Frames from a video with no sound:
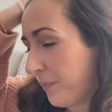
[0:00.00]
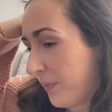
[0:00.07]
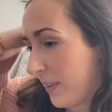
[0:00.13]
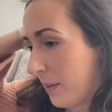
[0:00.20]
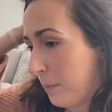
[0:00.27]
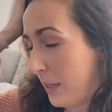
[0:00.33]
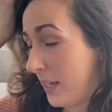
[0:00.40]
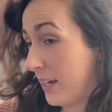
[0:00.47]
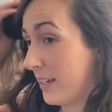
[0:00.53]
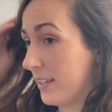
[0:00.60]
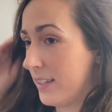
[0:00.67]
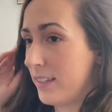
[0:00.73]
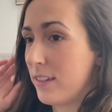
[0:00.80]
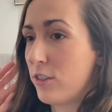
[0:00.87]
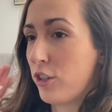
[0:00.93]

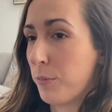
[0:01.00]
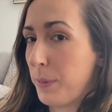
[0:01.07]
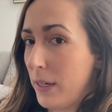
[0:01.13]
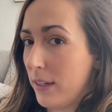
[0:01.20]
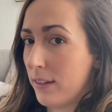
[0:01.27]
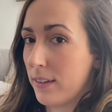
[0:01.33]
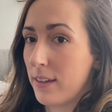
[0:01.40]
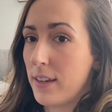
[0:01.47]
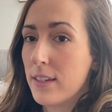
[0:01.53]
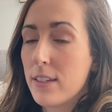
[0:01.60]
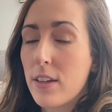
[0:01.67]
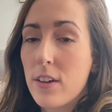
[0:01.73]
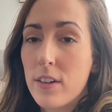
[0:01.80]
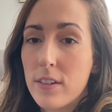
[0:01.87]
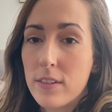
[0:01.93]
because shipping delays
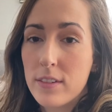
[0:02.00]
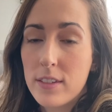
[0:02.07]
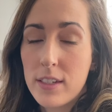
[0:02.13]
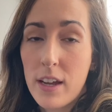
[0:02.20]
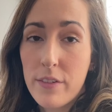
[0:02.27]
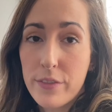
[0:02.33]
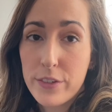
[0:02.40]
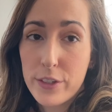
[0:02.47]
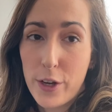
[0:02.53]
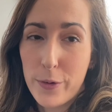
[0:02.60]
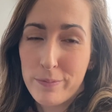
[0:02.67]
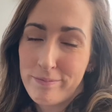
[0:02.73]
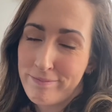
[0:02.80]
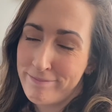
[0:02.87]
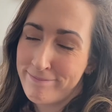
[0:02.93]
on stuff. So
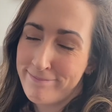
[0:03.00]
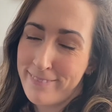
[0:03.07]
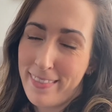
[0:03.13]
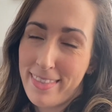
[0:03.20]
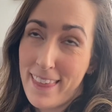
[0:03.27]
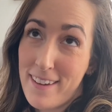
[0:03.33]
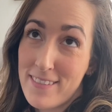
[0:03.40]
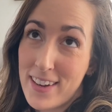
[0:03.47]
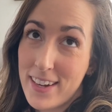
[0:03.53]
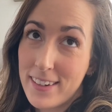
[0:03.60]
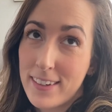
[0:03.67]
love it.